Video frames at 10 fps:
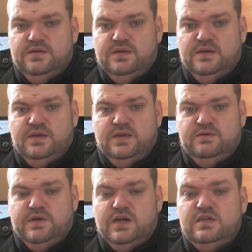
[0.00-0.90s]
In
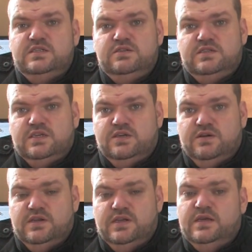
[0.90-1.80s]
regards to
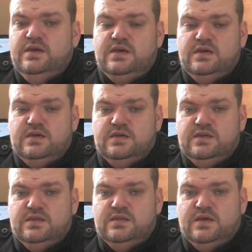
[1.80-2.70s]
security,
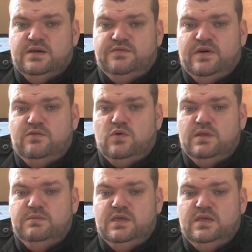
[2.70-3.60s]
the
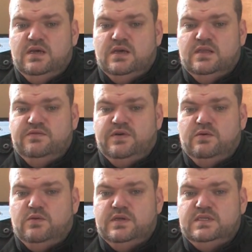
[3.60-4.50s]
501B and
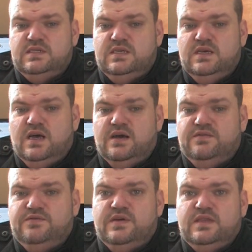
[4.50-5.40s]
501C
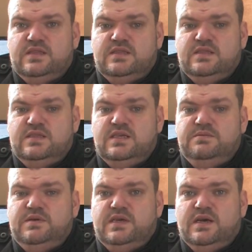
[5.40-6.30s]
have a
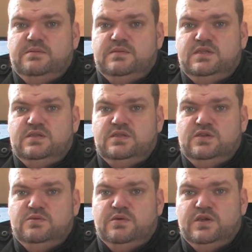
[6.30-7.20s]
TPM
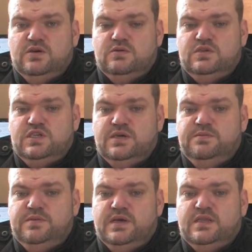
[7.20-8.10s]
2.0
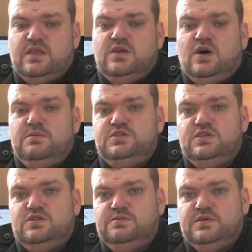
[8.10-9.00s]
chip and an
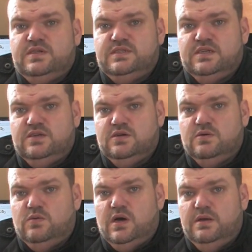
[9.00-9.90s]
option to put a secure
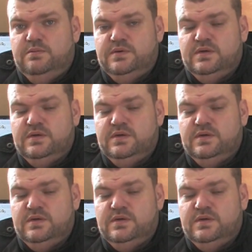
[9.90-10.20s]
wipe